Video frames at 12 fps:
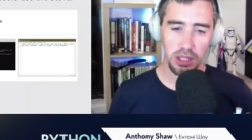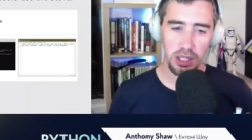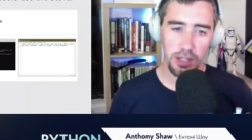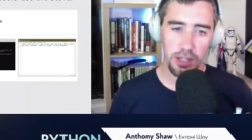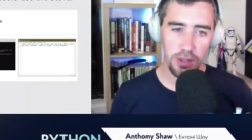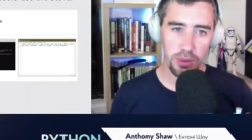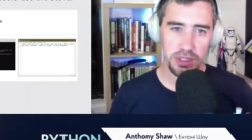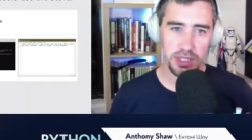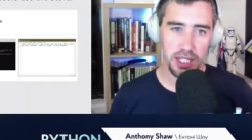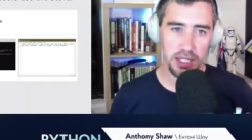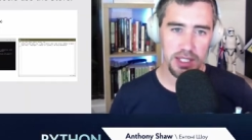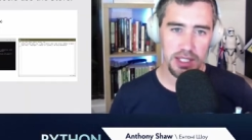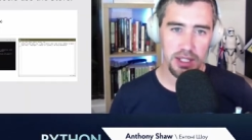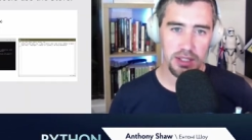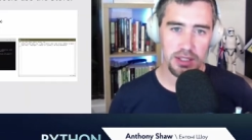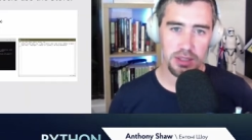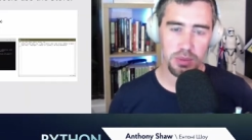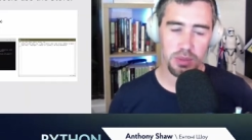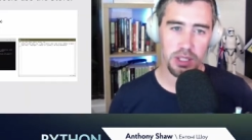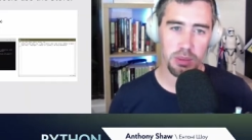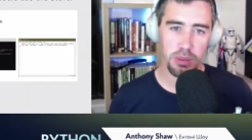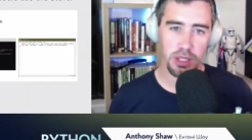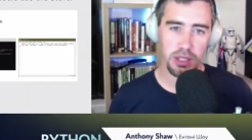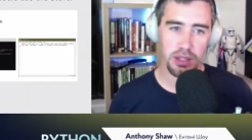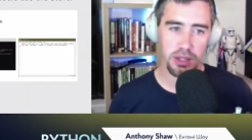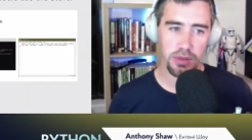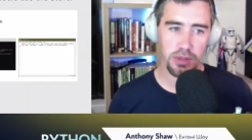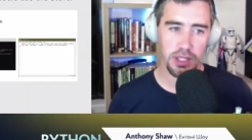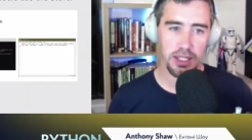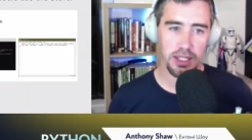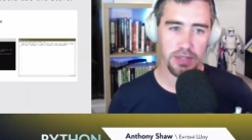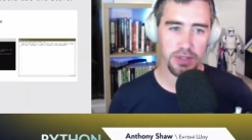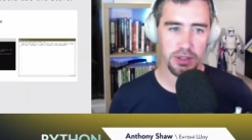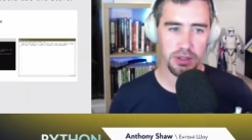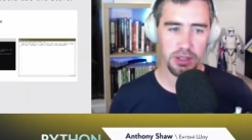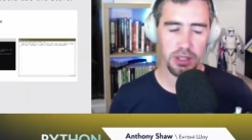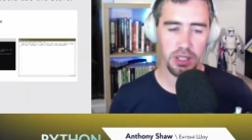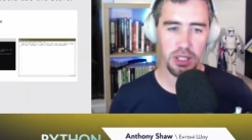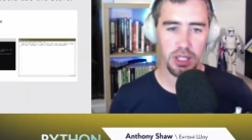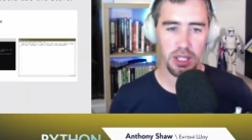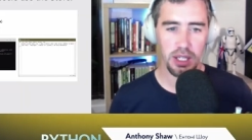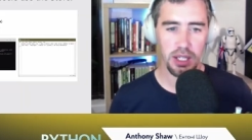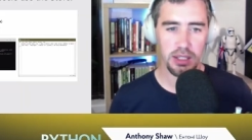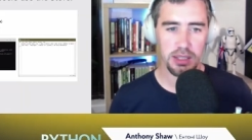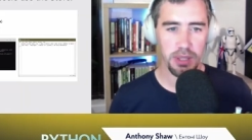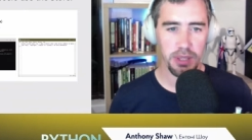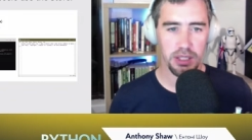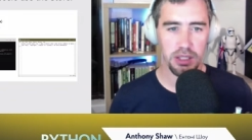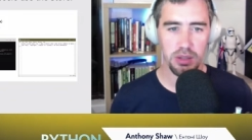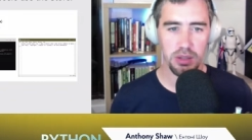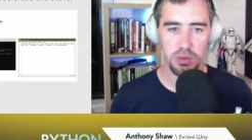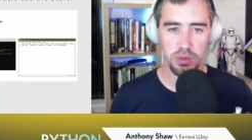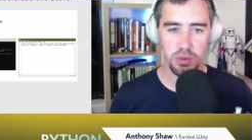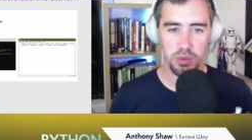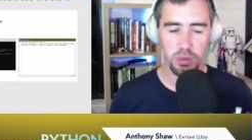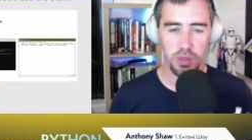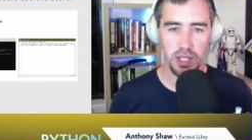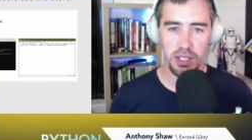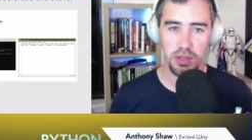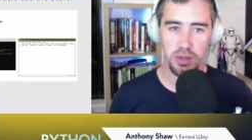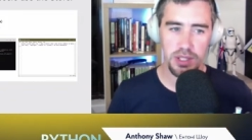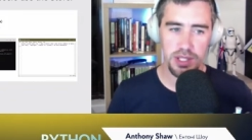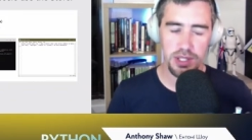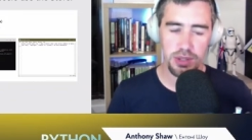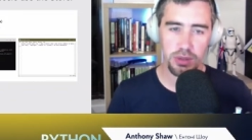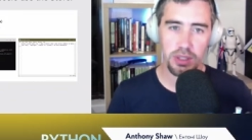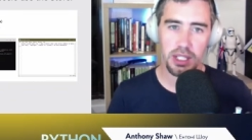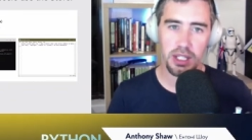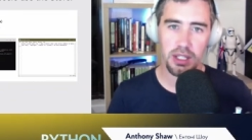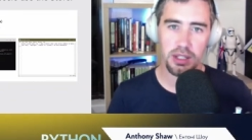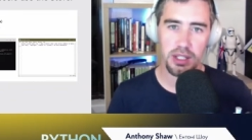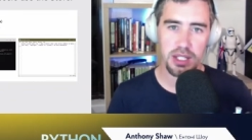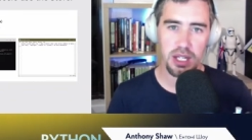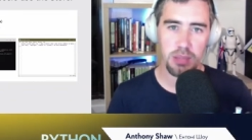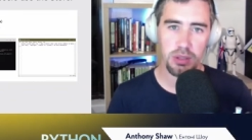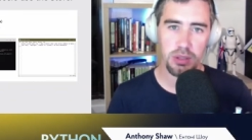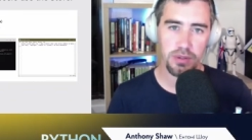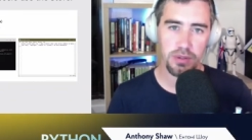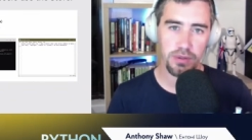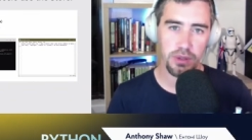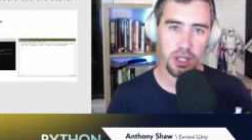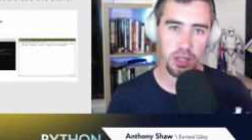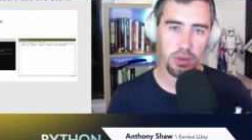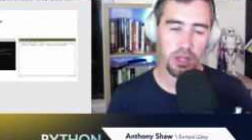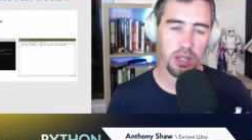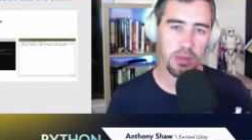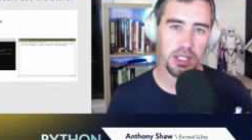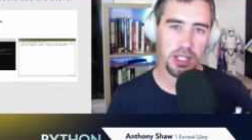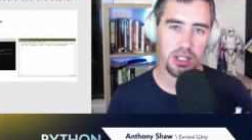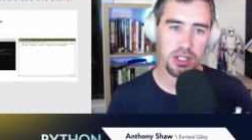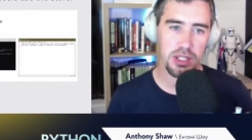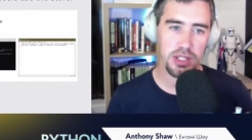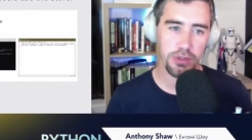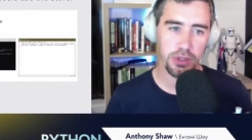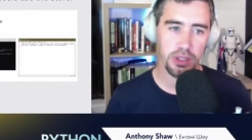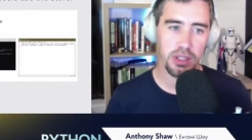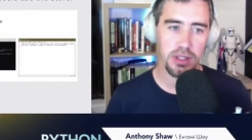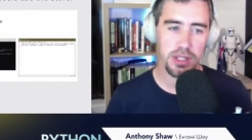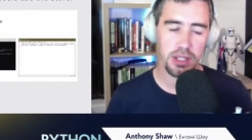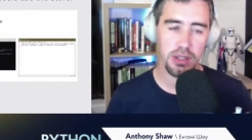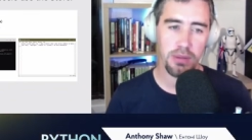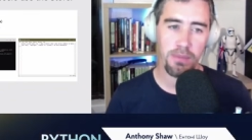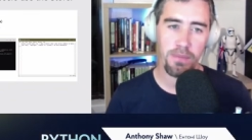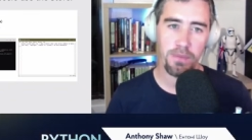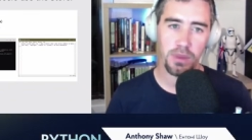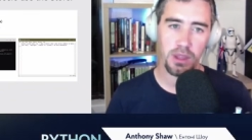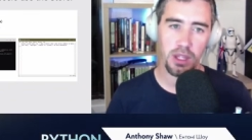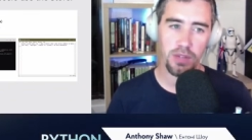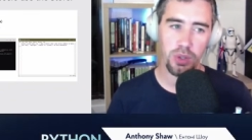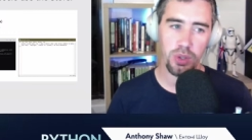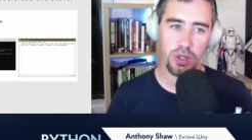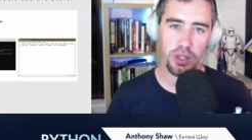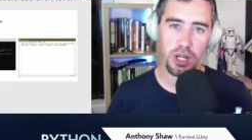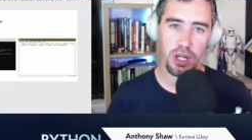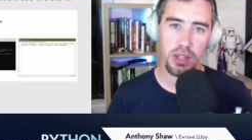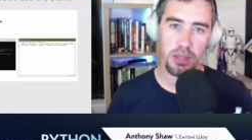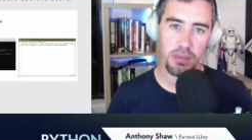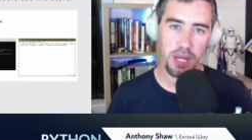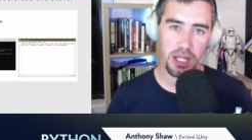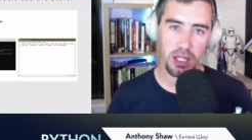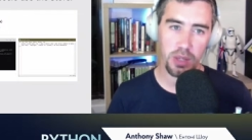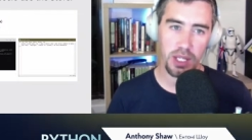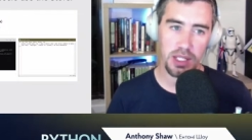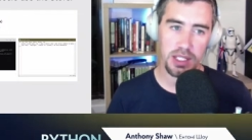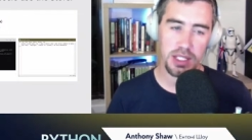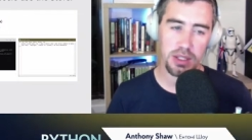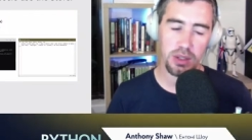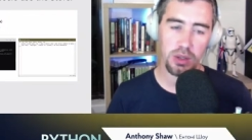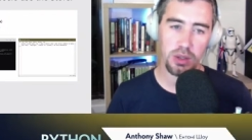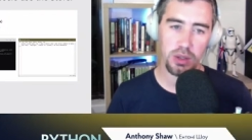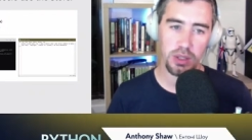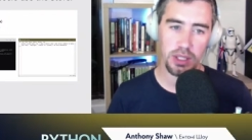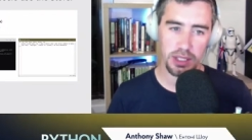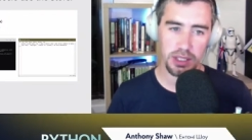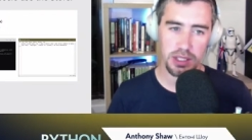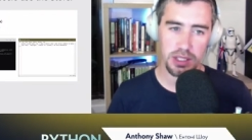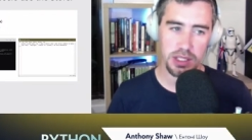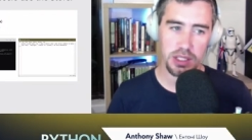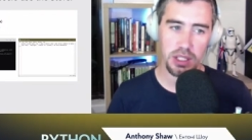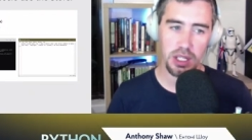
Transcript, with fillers: if you want to get started with Python 3.11, uh, depending on where you're installing it, there's a couple of uh, recommendations for you. So if you're on either Mac OS or Linux,